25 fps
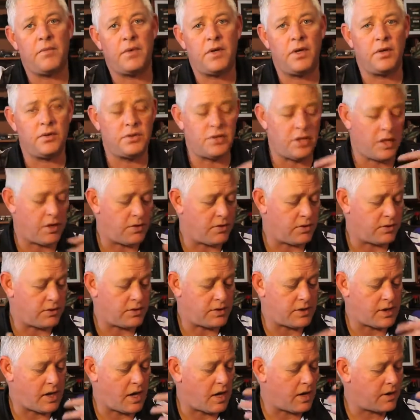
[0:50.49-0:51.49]
your general
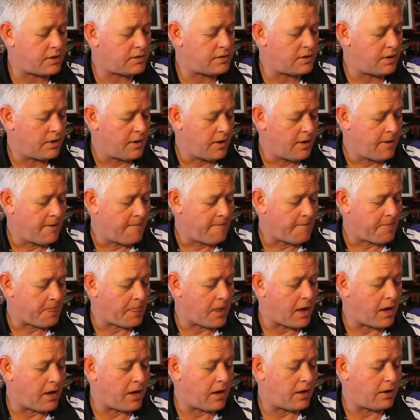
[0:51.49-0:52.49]
size,
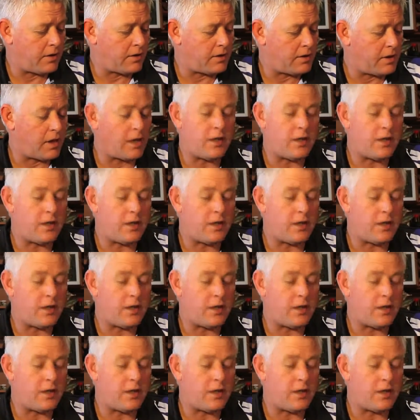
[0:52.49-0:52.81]
and